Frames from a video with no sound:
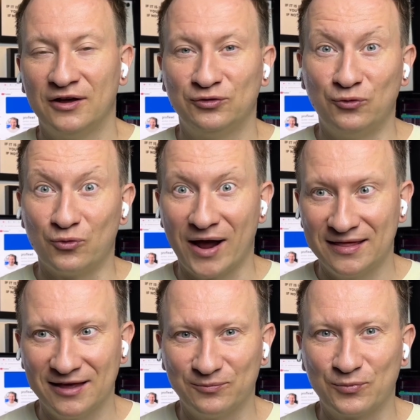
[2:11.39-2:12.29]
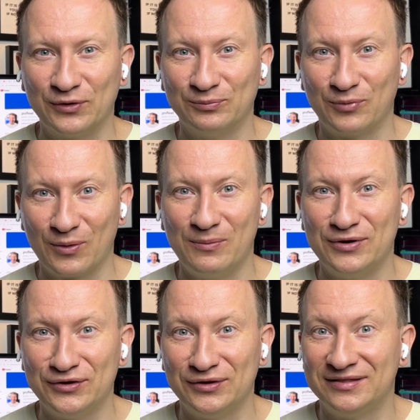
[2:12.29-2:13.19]
To write that prompt
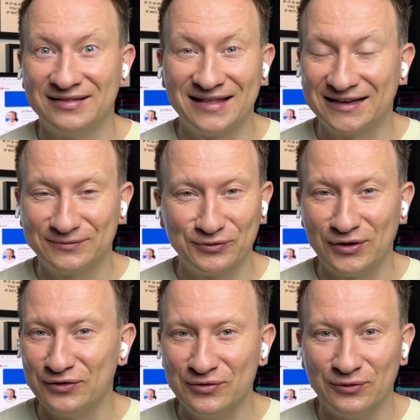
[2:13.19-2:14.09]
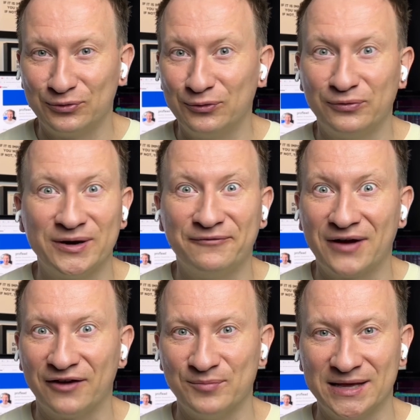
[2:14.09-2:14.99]
probably takes for you, I don't know, 2, 3,
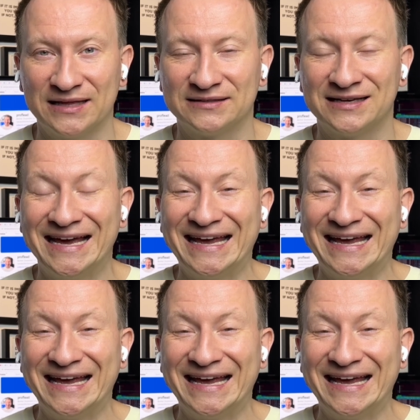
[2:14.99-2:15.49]
5 minutes.